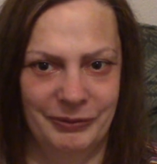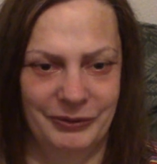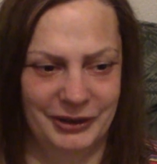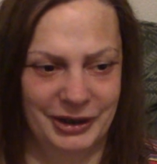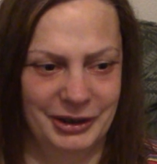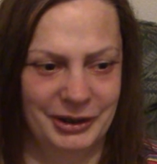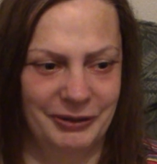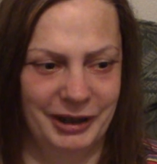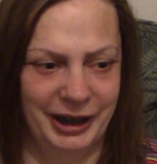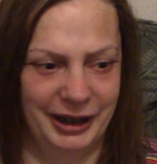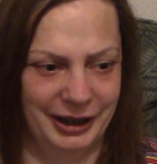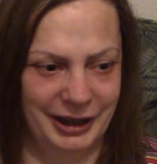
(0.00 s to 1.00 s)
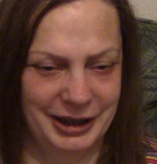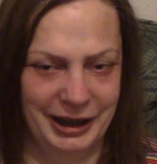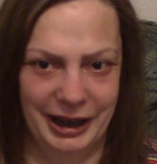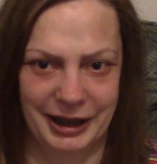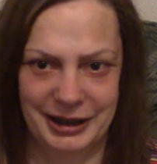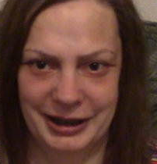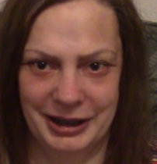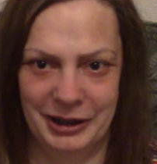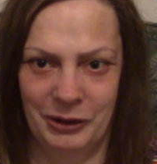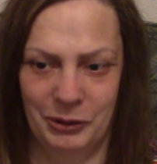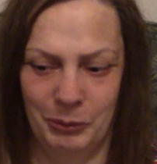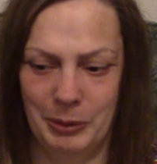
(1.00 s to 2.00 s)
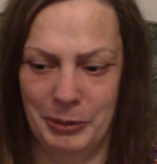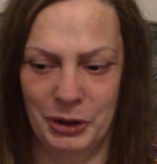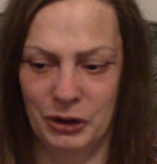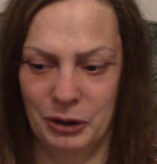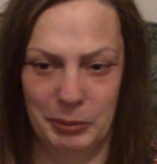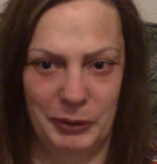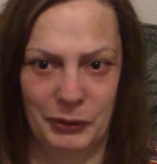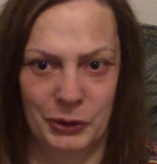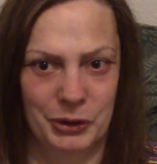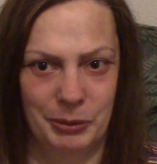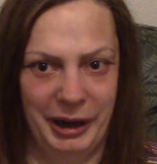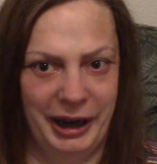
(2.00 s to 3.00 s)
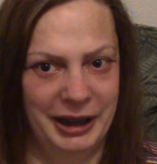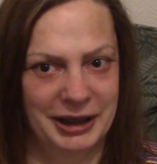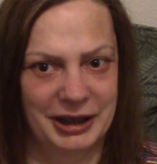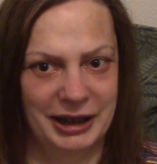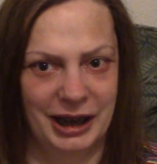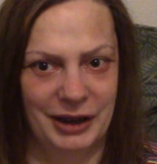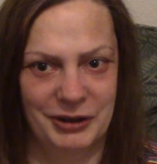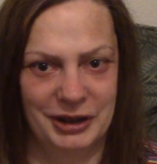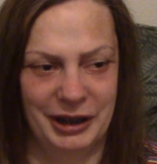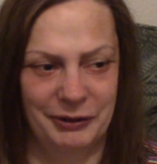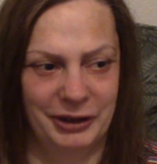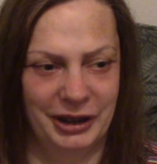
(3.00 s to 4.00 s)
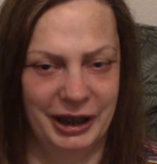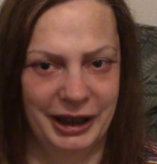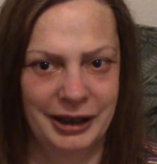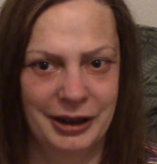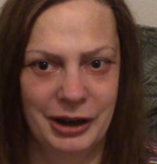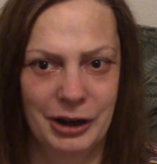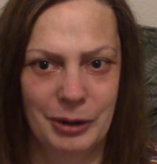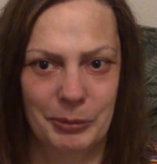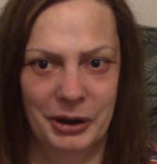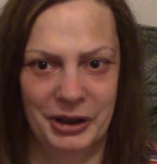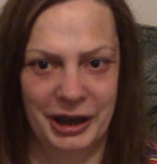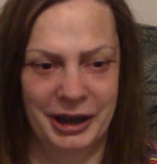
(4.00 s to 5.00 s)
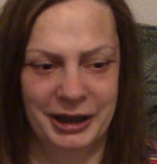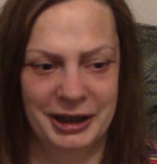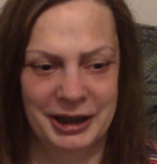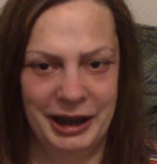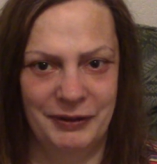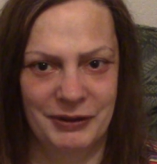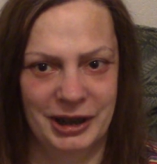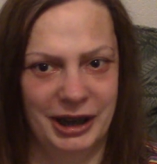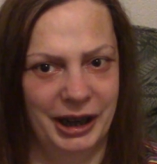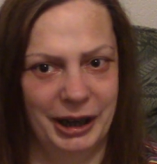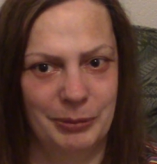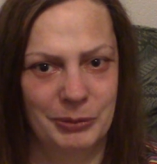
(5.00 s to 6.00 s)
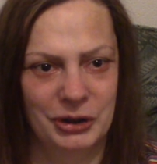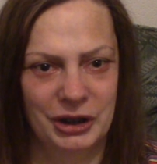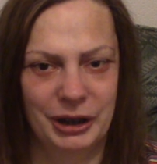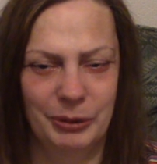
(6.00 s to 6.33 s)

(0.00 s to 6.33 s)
sort of like attacked, so that all women shouldn't be forced to wear headscarves and everything, but then at the same time she